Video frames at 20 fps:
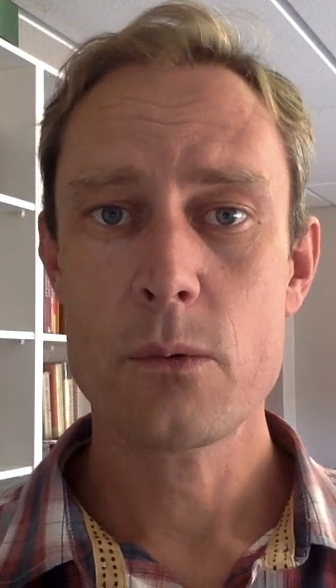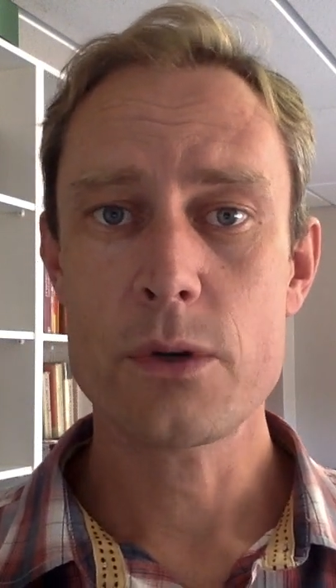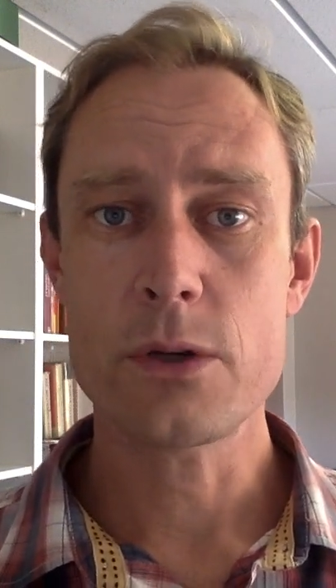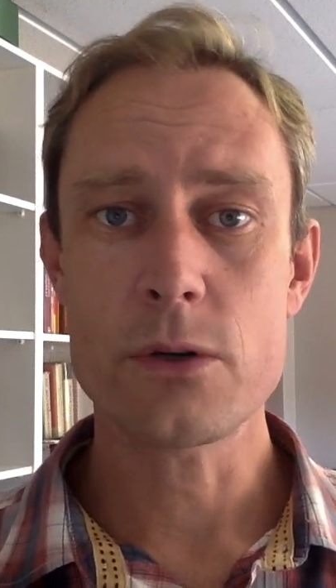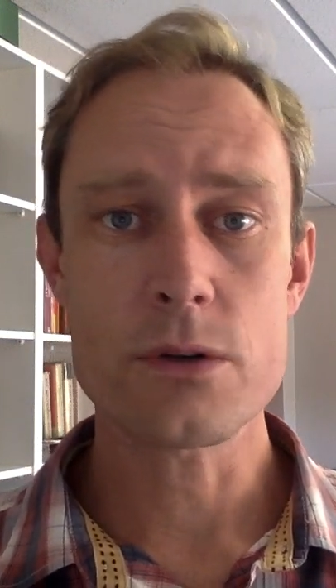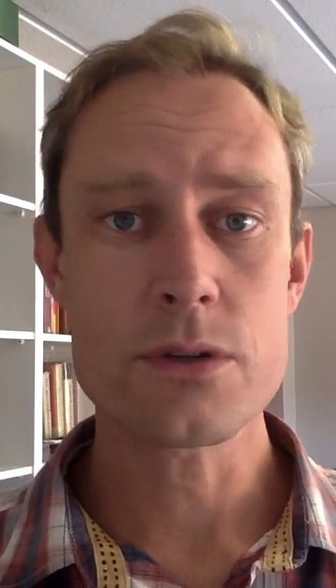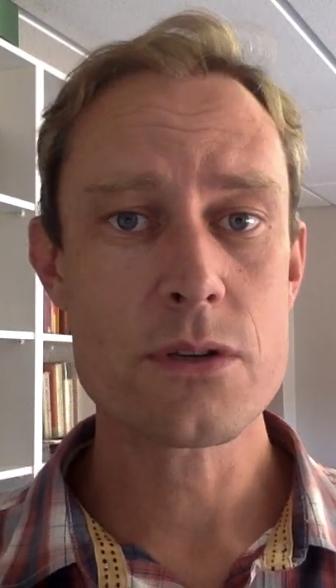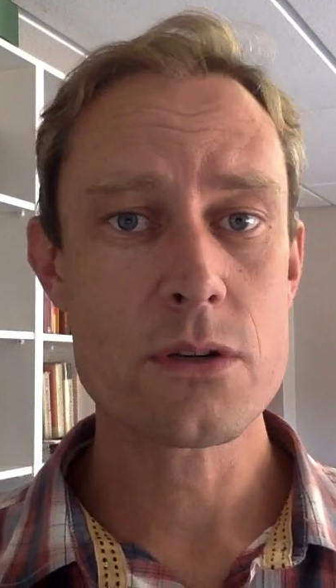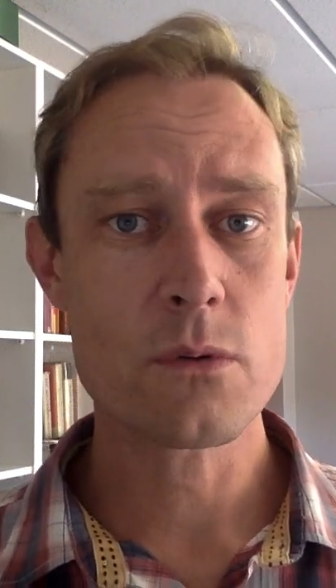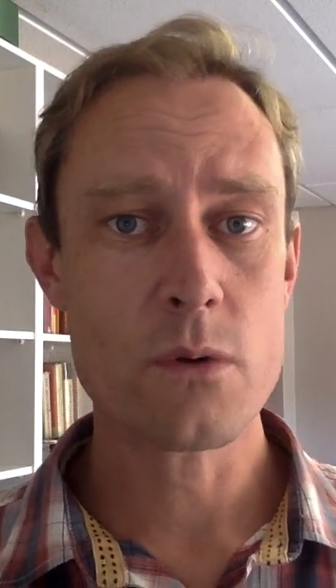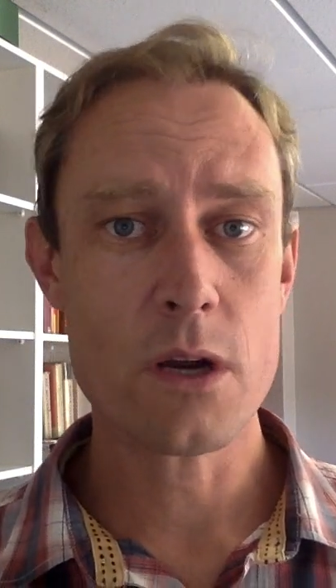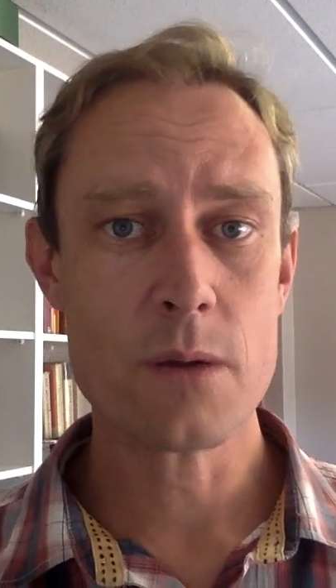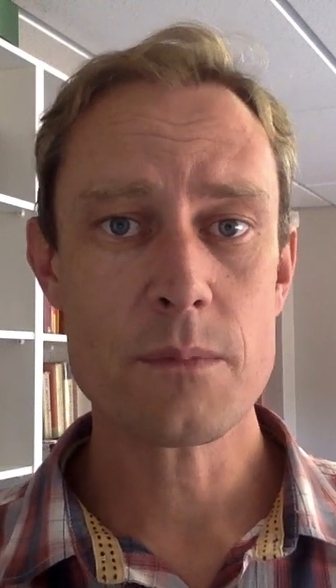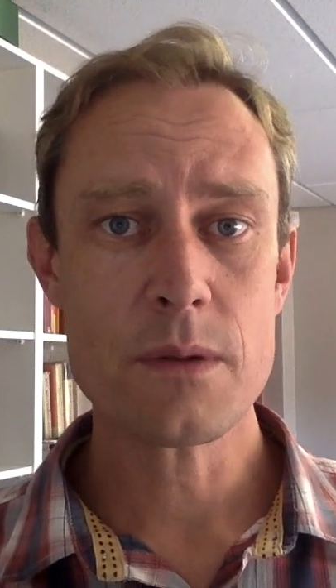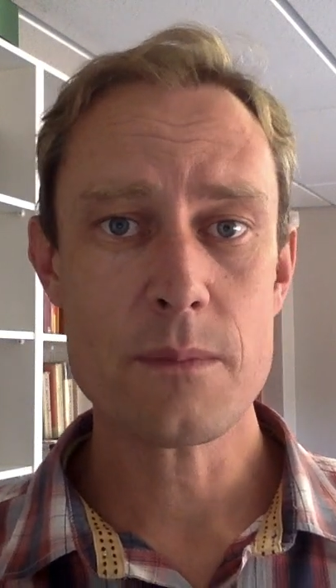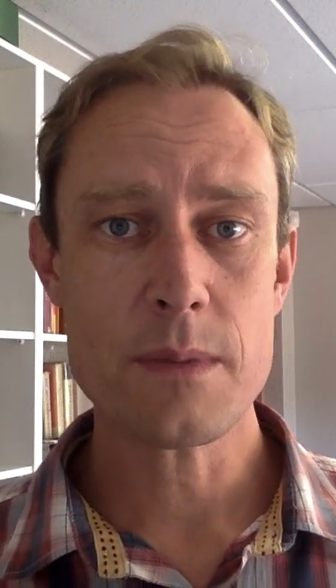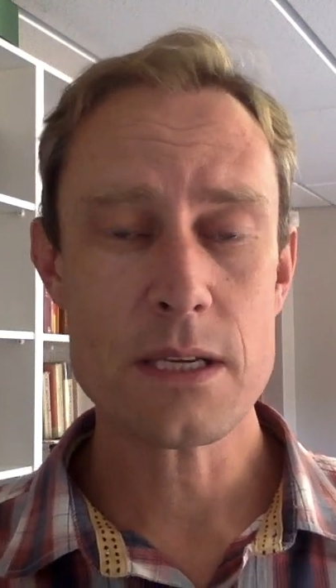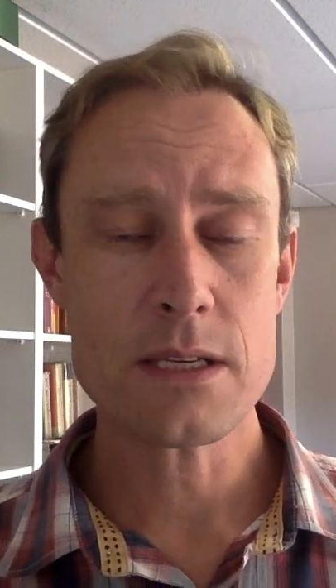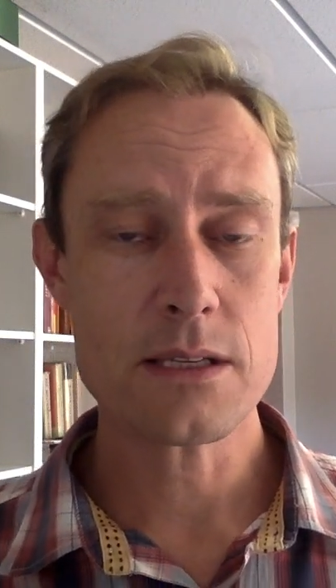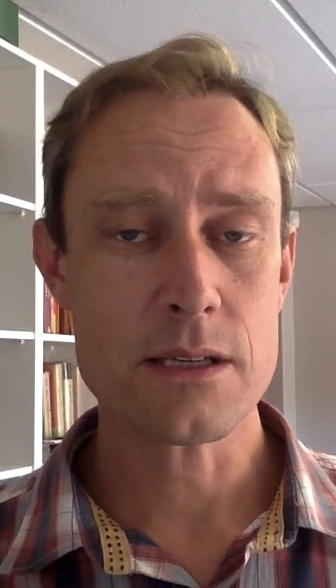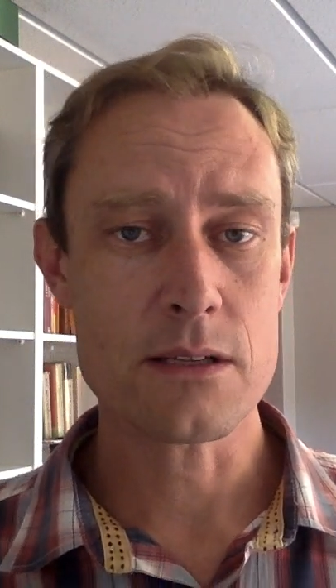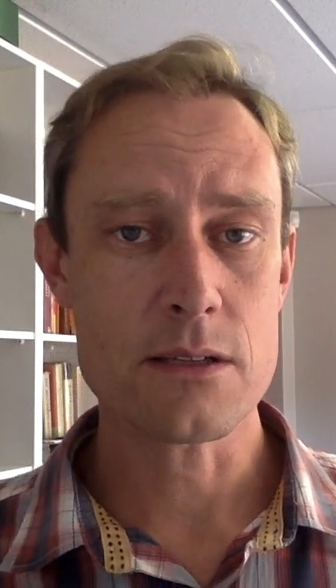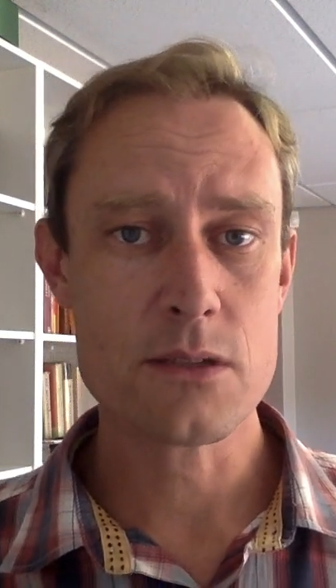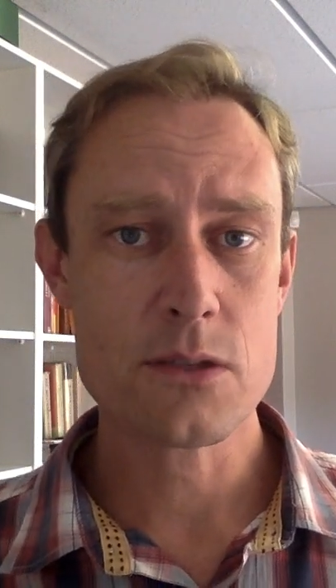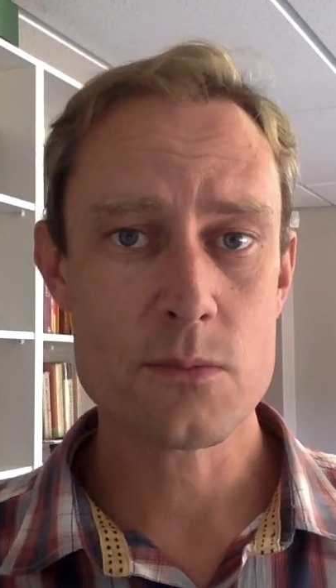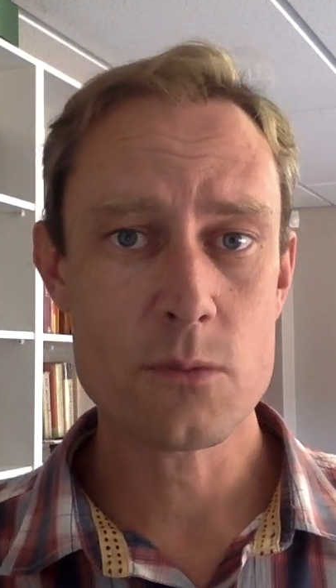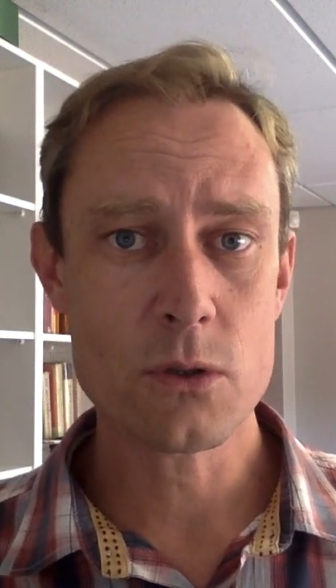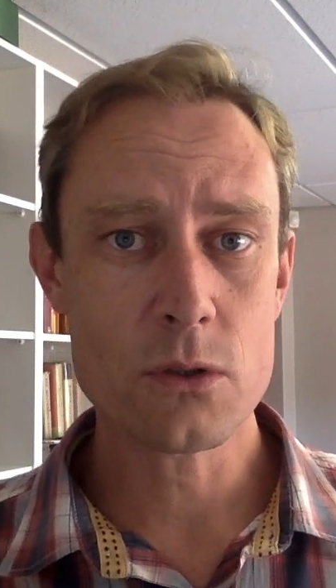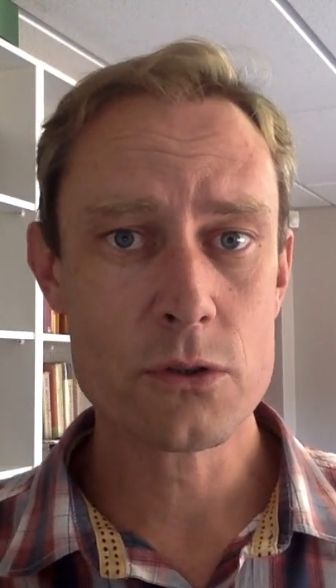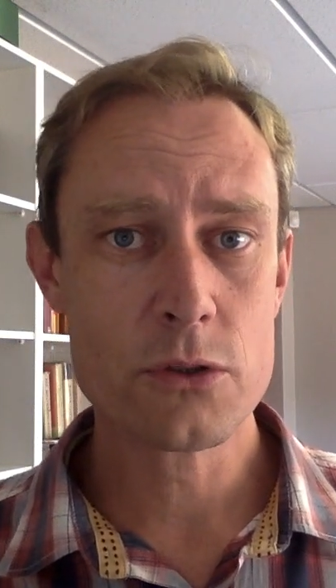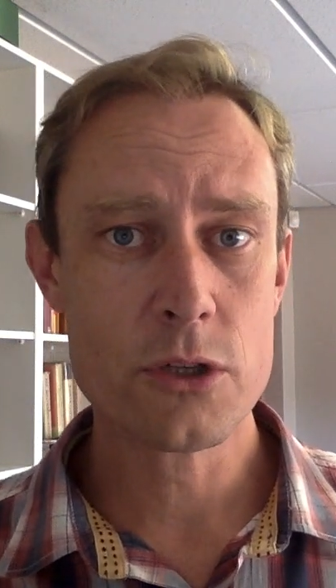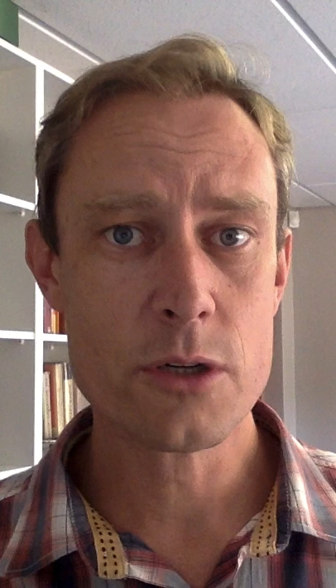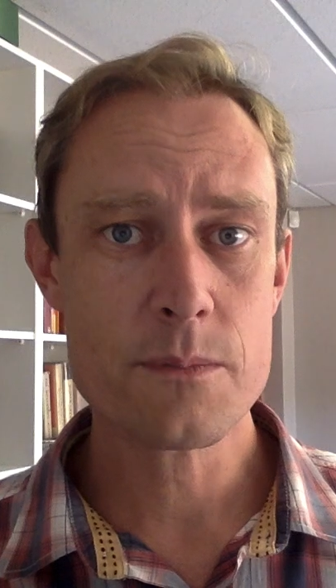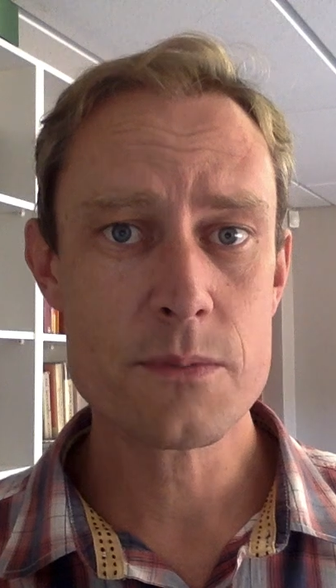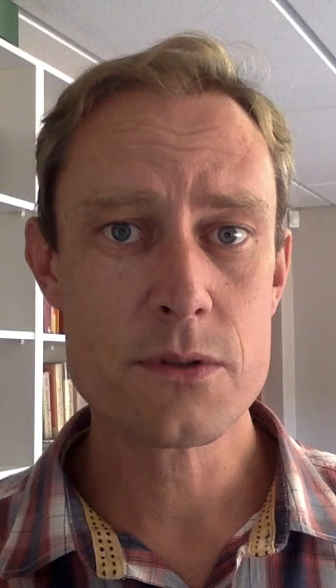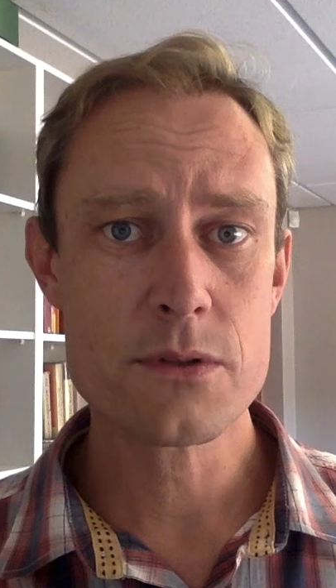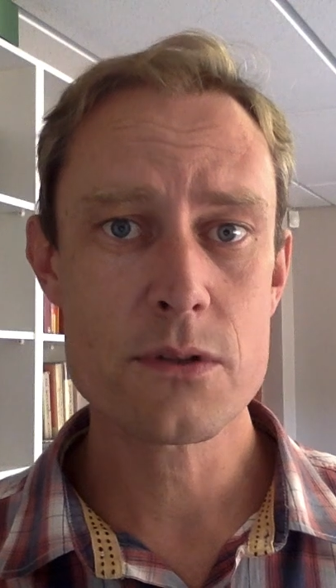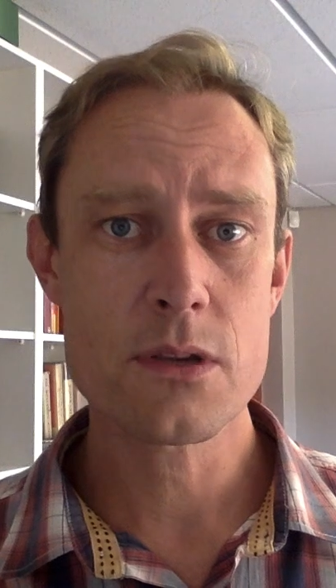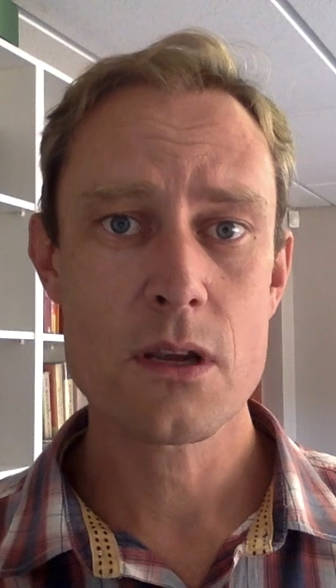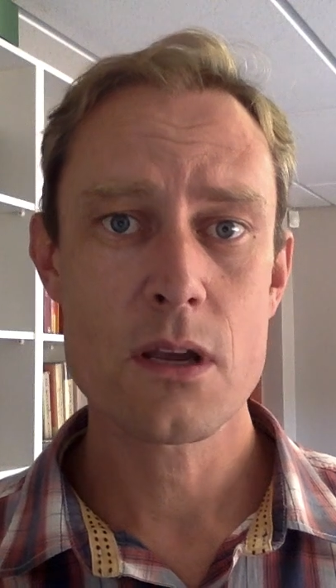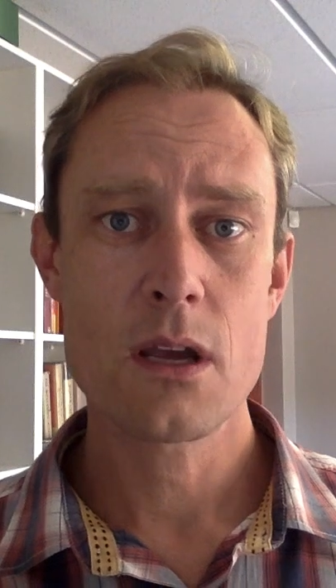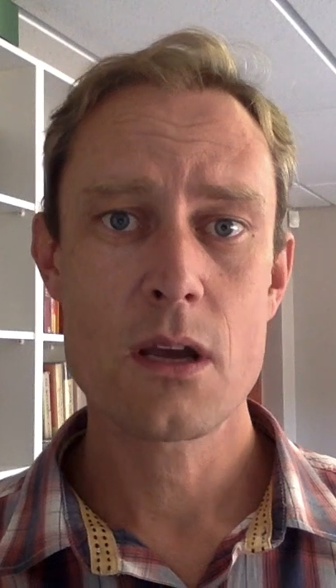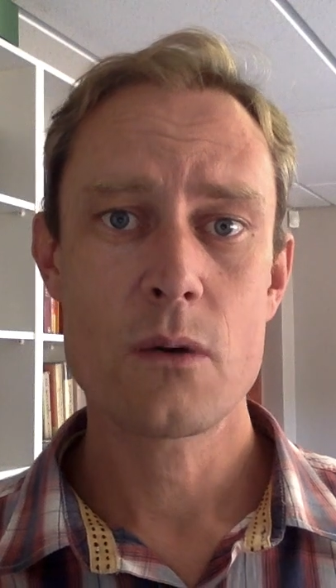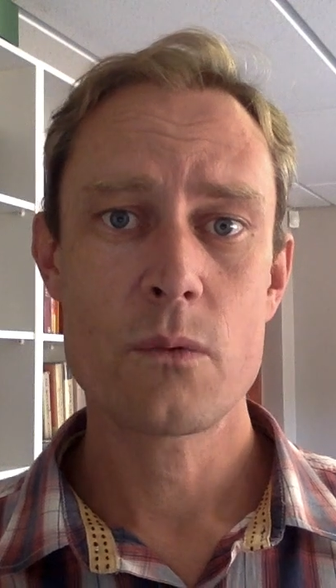We also won't be meeting in small groups.